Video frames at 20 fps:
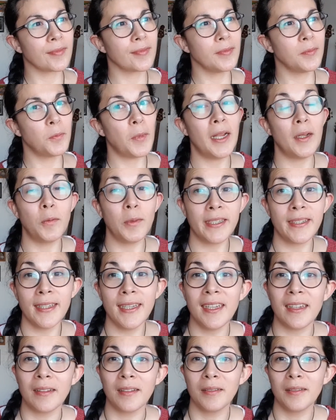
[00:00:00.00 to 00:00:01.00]
well, we'll
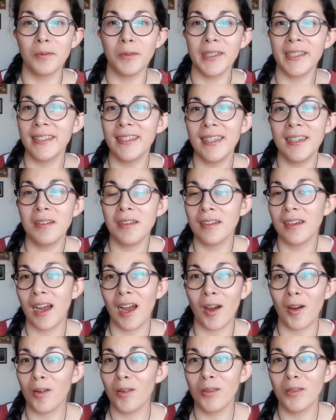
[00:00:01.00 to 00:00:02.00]
see. We'll see
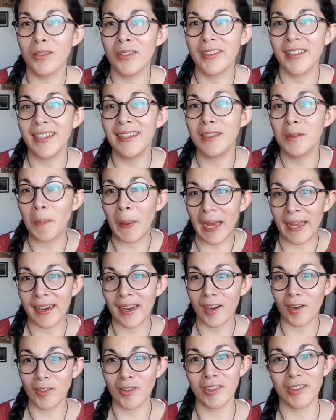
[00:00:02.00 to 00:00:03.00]
how things pan
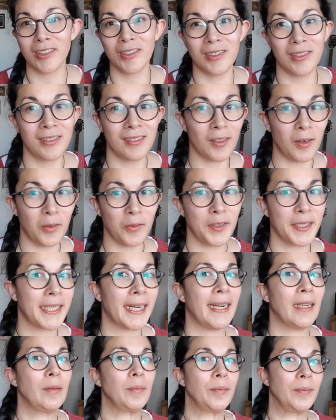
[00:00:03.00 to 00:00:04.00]
out over
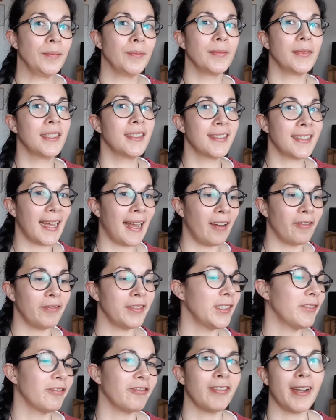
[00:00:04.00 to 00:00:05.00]
time, because I haven't
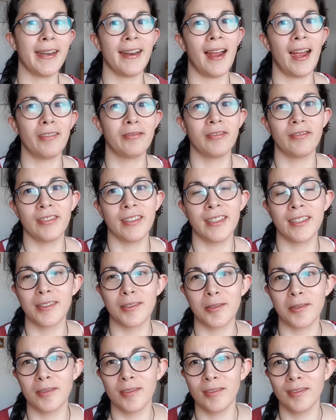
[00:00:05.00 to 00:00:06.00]
even read half of it,
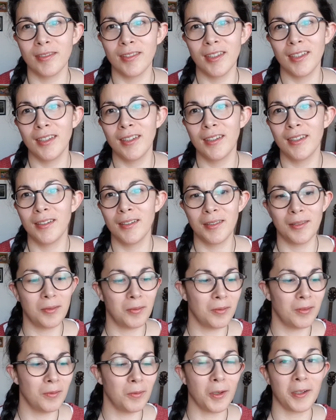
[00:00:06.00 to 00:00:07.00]
so
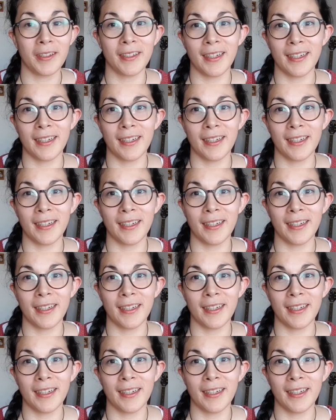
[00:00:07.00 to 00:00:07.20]
what can